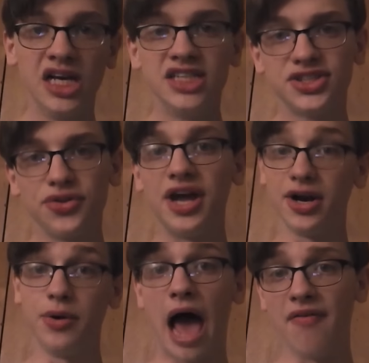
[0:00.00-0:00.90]
So there
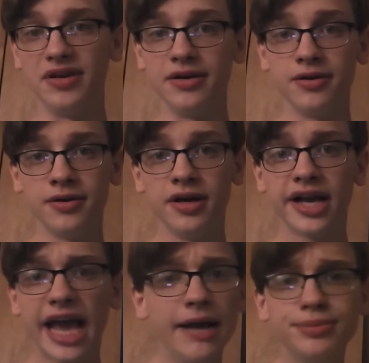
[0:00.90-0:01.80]
you have it.
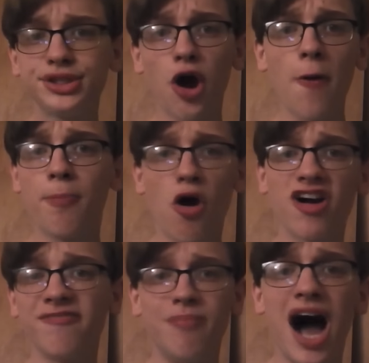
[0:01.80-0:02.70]
Keemstar,
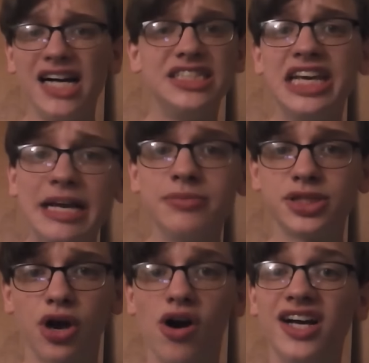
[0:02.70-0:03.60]
part of my
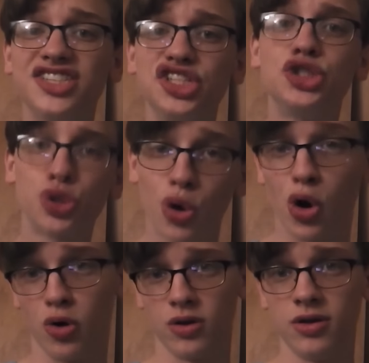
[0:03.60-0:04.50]
Keemstar, is a
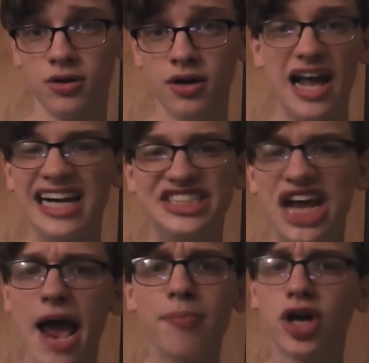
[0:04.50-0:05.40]
troll. And a
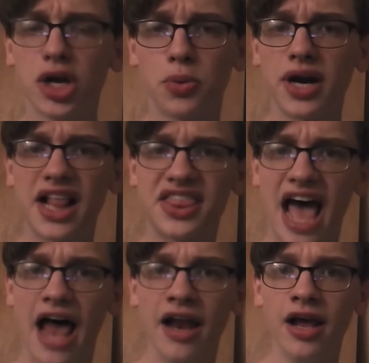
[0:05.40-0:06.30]
damn good one at
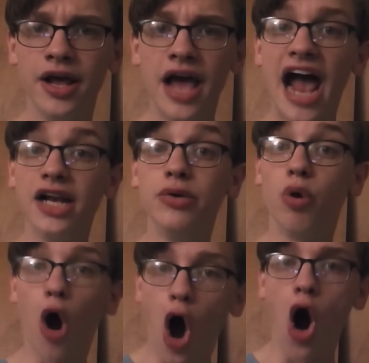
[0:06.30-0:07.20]
that. And
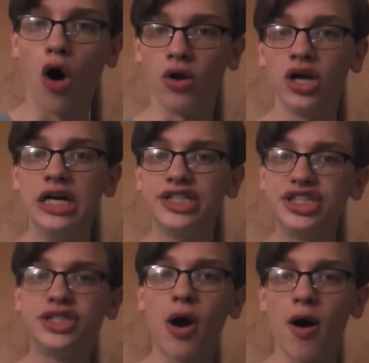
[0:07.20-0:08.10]
you all
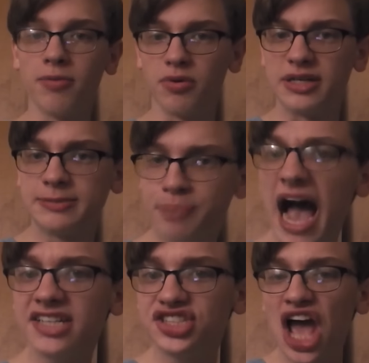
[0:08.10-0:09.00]
should show him the
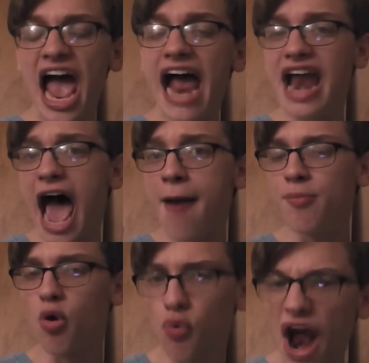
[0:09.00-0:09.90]
respect and
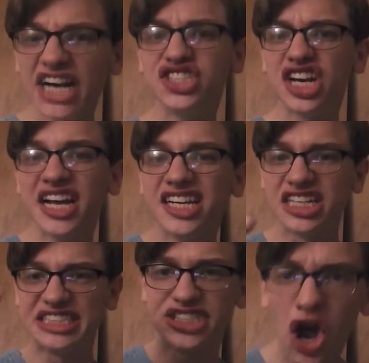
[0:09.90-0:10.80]
admiration he
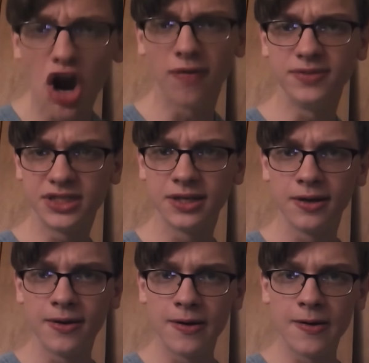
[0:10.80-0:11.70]
deserves.
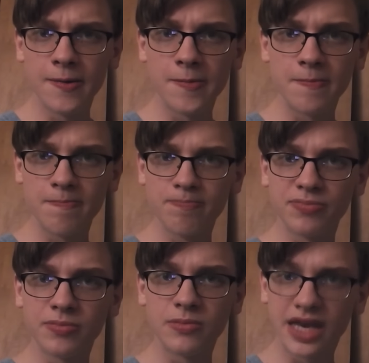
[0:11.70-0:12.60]

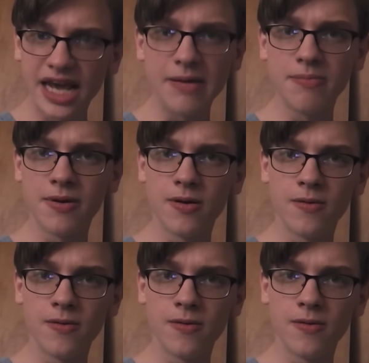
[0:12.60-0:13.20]
Keem,